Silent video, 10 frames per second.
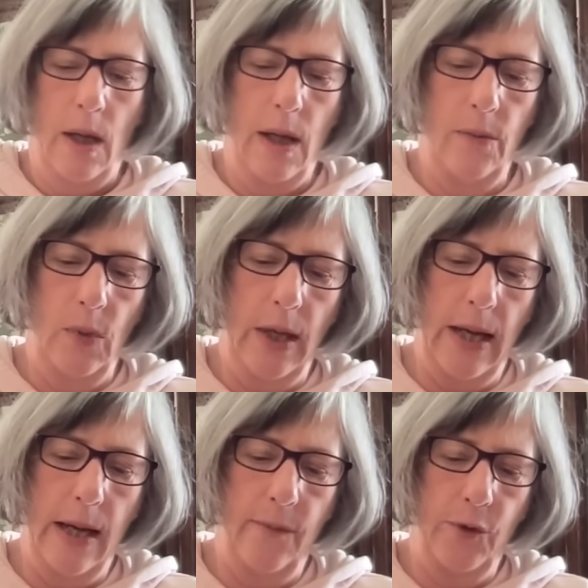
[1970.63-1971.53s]
And we
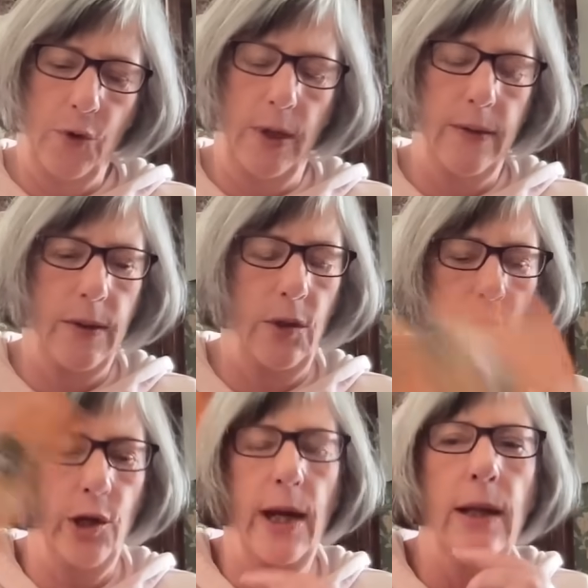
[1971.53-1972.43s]
have tricks to
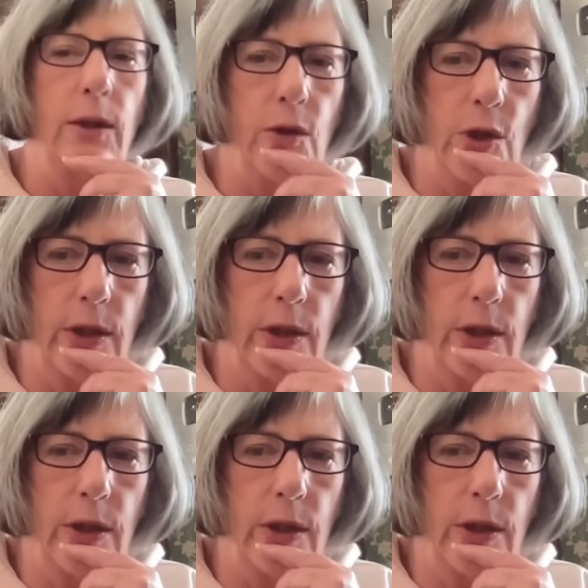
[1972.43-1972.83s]
challenge.